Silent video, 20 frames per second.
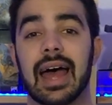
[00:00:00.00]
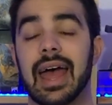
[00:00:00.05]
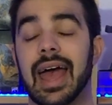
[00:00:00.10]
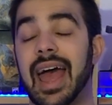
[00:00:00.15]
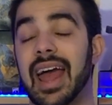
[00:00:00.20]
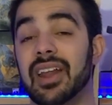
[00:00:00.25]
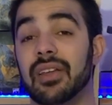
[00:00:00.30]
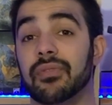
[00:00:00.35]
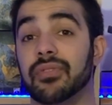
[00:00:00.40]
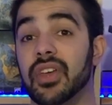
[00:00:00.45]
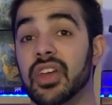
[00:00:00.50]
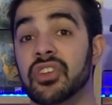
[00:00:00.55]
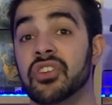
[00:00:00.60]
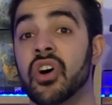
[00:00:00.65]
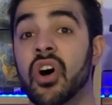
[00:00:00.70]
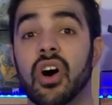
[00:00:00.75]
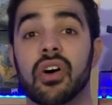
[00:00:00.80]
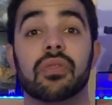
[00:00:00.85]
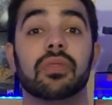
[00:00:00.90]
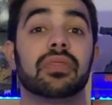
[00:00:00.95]
And if they're
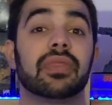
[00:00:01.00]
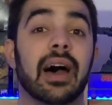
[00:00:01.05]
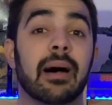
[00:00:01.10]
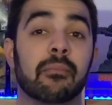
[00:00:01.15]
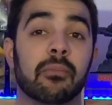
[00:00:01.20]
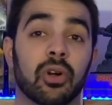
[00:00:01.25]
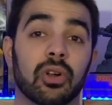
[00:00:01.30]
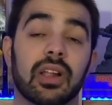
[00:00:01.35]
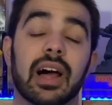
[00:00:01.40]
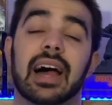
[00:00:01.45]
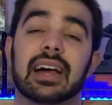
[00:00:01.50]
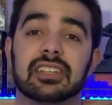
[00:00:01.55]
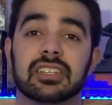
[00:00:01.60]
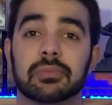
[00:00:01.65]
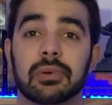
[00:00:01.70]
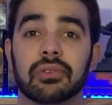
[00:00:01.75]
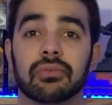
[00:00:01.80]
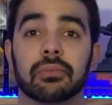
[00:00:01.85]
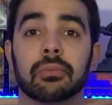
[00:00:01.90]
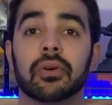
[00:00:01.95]
not, that model has to
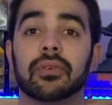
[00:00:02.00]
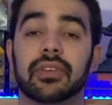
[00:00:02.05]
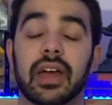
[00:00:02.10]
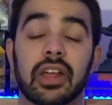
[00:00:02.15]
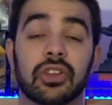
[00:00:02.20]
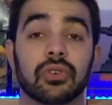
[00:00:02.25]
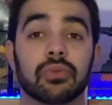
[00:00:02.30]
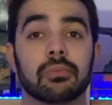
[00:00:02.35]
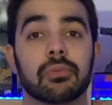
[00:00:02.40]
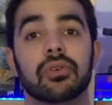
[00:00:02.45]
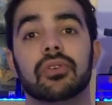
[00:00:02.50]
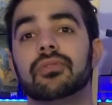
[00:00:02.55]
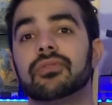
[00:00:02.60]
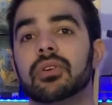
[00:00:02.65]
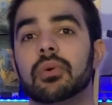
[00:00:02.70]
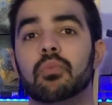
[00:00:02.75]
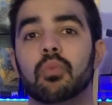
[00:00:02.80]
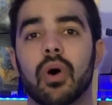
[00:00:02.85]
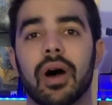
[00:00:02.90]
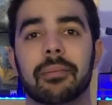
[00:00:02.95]
be removed, and you remove
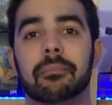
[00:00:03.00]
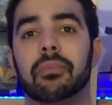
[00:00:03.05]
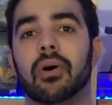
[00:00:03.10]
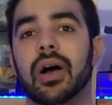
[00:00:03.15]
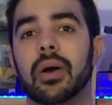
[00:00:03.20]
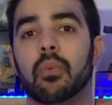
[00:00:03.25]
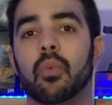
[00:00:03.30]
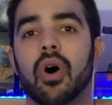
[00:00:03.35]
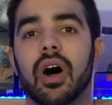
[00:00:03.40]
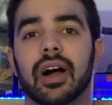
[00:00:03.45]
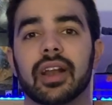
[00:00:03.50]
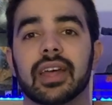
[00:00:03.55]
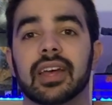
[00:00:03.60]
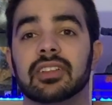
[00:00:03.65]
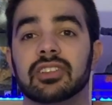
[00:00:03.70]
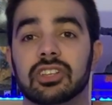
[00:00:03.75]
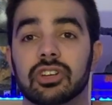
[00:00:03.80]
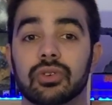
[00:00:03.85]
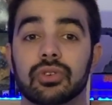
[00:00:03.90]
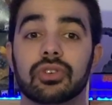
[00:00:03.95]
them 1 by 1
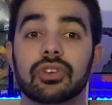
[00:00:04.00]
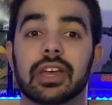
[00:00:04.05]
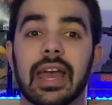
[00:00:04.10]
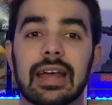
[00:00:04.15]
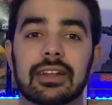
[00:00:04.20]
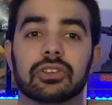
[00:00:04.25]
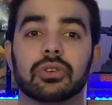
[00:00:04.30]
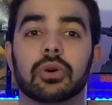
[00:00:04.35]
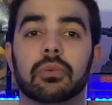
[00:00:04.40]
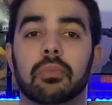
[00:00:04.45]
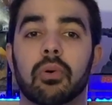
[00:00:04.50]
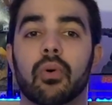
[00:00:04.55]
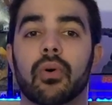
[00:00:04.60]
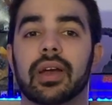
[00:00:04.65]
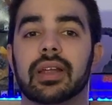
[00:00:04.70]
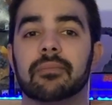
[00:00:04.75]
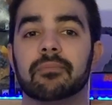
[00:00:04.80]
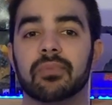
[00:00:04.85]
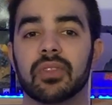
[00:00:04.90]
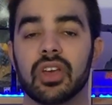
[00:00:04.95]
until you get to a
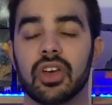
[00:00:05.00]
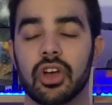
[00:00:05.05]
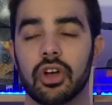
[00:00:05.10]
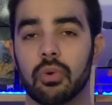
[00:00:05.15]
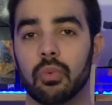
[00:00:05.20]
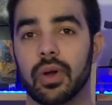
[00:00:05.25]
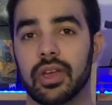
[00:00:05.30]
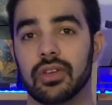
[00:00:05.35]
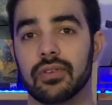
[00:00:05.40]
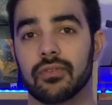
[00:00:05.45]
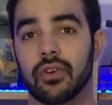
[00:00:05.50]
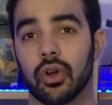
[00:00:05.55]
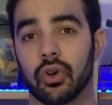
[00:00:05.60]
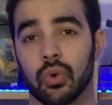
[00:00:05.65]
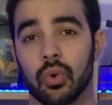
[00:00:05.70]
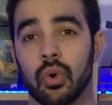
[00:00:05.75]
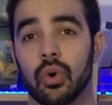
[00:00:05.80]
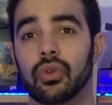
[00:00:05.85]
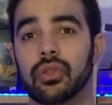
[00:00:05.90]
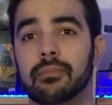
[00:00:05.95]
point where you've got
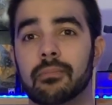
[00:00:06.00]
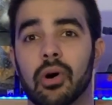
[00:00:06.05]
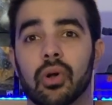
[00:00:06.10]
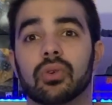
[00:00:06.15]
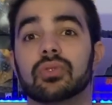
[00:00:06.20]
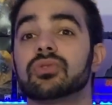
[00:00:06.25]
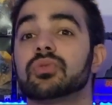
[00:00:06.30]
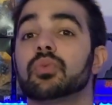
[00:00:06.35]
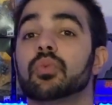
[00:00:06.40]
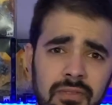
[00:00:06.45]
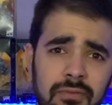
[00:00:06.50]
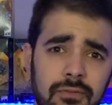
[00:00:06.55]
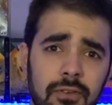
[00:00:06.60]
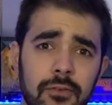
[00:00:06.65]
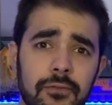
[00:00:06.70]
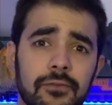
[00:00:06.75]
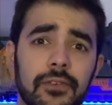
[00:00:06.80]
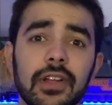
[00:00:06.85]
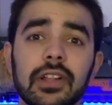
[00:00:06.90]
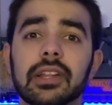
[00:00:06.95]
all the models
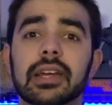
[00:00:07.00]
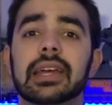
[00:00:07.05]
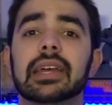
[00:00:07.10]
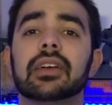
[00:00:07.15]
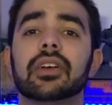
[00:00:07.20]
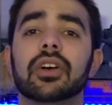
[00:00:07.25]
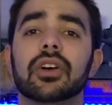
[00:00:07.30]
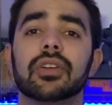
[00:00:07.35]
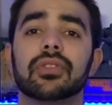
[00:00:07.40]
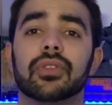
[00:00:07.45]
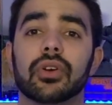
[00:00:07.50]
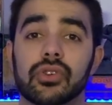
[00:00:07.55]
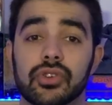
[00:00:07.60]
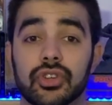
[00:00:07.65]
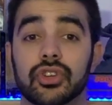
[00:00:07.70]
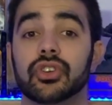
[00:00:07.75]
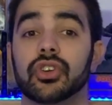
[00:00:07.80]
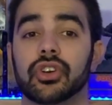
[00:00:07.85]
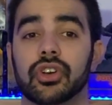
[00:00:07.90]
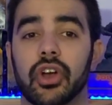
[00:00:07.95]
fulfilling those
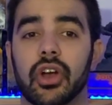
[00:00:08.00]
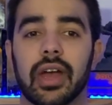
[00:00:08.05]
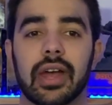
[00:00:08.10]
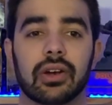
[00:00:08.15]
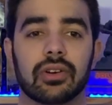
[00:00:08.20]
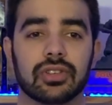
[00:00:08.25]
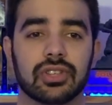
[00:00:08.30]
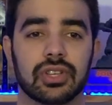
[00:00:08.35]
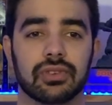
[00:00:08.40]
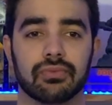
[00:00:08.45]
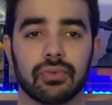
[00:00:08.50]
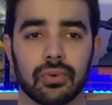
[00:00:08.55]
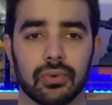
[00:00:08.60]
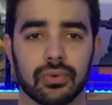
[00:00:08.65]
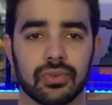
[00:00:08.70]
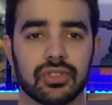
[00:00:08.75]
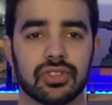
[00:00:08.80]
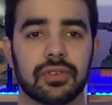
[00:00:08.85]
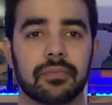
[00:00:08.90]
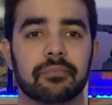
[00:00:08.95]
unit coherency
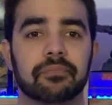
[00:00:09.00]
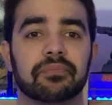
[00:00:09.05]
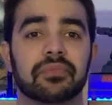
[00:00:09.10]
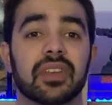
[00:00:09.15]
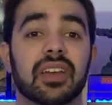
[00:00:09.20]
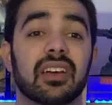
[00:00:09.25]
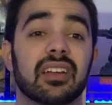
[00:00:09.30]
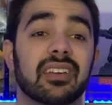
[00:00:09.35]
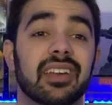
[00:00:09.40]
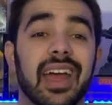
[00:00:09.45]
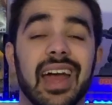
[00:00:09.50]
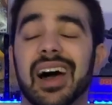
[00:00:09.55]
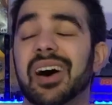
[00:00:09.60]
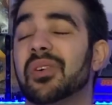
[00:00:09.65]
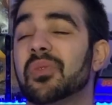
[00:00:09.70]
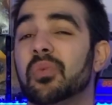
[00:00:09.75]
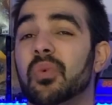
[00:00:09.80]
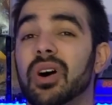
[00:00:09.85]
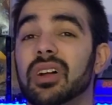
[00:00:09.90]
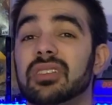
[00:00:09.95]
rules. Now,
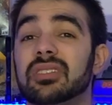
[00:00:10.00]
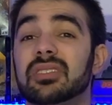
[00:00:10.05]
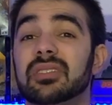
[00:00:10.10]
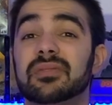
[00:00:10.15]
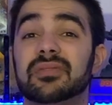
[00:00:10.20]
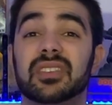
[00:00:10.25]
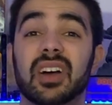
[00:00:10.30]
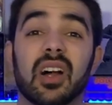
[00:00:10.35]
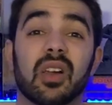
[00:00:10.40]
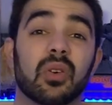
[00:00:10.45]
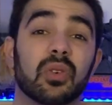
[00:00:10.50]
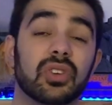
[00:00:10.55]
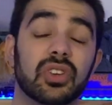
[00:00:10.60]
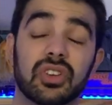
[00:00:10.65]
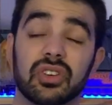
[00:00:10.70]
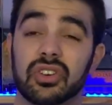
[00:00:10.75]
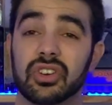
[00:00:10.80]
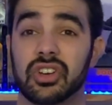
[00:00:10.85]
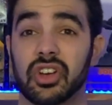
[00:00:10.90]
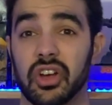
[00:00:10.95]
once you've done all
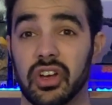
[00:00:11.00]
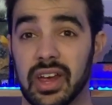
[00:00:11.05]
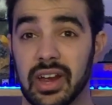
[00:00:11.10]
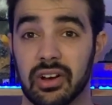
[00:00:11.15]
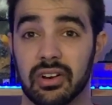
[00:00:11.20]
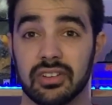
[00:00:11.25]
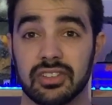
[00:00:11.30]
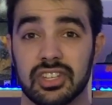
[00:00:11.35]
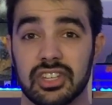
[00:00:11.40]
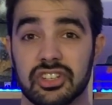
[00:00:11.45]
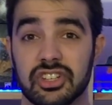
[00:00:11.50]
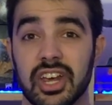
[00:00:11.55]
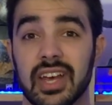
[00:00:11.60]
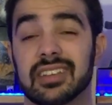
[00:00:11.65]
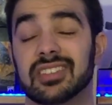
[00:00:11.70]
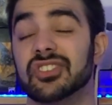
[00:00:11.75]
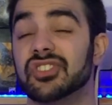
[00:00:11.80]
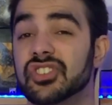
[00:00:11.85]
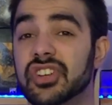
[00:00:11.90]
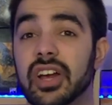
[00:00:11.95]
your unit coherency
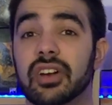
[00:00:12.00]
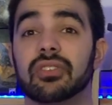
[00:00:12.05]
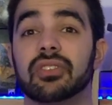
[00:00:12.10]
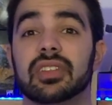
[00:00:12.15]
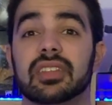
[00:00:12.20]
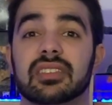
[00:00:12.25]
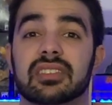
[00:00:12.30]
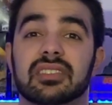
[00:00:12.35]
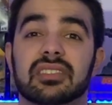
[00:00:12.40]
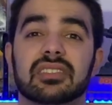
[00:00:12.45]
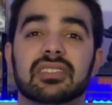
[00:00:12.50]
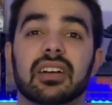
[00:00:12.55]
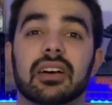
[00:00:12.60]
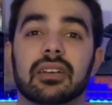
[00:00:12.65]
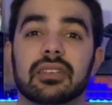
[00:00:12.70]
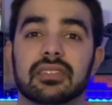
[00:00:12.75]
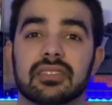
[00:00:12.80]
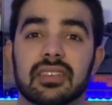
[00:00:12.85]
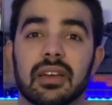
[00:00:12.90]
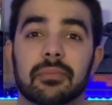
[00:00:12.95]
checks, and generally this is
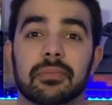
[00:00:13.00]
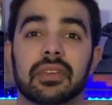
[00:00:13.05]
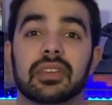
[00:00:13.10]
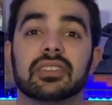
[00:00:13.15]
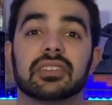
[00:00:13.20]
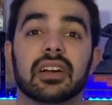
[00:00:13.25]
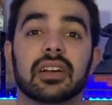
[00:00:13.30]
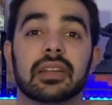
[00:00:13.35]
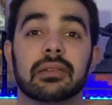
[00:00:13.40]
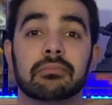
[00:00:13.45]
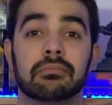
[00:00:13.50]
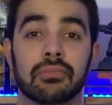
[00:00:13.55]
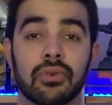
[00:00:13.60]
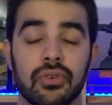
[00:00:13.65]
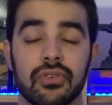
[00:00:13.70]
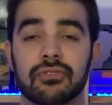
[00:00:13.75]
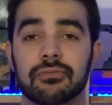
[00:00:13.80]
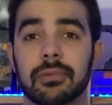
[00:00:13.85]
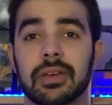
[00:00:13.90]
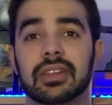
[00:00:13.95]
something done in
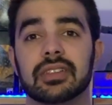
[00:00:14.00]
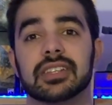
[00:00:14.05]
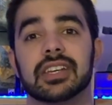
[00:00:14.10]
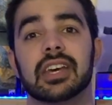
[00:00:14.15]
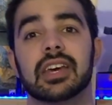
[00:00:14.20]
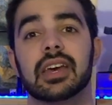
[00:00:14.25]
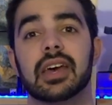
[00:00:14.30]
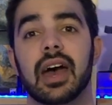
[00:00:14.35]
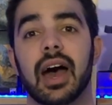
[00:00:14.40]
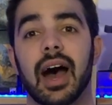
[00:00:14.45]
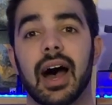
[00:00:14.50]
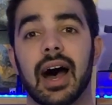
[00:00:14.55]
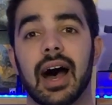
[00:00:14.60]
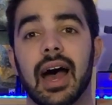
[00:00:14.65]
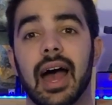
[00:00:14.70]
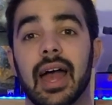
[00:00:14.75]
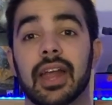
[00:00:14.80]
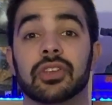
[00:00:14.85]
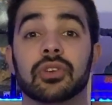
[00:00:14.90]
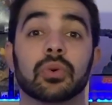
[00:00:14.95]
movement,
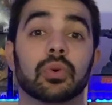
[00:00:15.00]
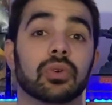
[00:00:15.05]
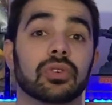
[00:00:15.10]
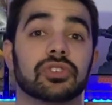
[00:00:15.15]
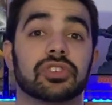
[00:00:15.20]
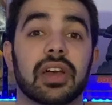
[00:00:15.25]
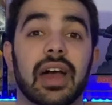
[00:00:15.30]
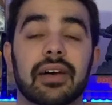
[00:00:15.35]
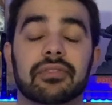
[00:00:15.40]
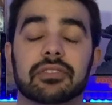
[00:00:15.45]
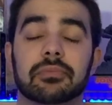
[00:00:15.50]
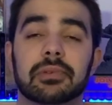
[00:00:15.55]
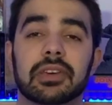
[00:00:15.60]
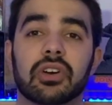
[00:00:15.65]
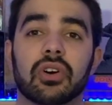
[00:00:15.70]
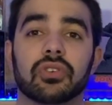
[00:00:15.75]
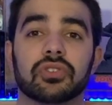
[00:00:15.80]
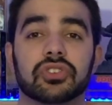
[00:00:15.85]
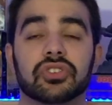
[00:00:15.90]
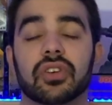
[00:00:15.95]
and you also have to be
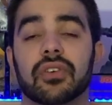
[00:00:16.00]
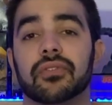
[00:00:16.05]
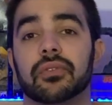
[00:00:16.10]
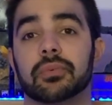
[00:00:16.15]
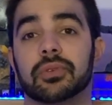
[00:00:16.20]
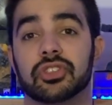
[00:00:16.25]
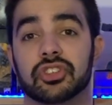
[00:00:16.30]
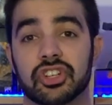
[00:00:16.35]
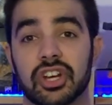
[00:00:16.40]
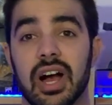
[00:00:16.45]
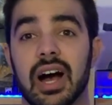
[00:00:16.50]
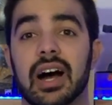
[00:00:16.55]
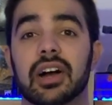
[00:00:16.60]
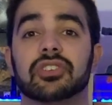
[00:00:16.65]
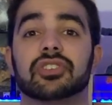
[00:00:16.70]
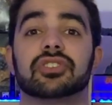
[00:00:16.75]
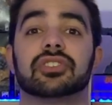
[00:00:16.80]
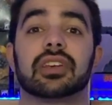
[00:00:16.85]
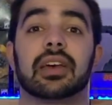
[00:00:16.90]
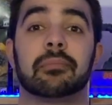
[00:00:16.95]
conscious of it with
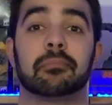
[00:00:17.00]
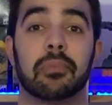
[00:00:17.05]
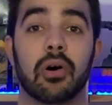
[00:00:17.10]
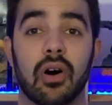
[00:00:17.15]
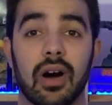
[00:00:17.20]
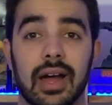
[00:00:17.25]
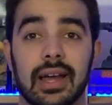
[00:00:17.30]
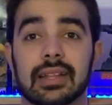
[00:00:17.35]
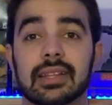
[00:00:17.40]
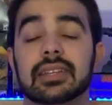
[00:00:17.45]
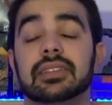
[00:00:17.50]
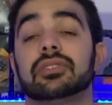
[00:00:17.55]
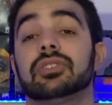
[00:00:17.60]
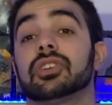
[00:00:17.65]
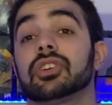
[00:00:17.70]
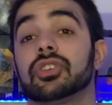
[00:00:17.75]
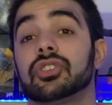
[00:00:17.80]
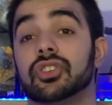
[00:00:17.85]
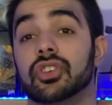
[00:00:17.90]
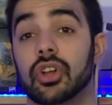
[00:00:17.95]
charges and pile-ins
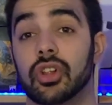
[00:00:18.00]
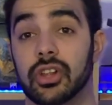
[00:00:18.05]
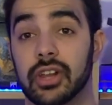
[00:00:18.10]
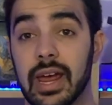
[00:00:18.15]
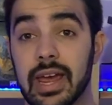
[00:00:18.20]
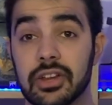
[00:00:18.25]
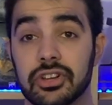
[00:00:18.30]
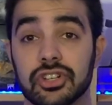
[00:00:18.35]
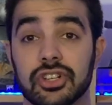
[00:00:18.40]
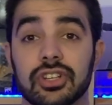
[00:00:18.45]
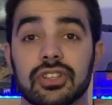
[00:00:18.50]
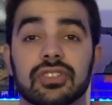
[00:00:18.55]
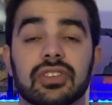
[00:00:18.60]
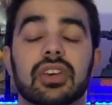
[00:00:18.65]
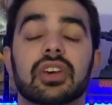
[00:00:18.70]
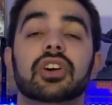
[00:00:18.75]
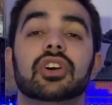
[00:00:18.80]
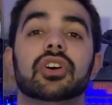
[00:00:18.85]
and consolidations,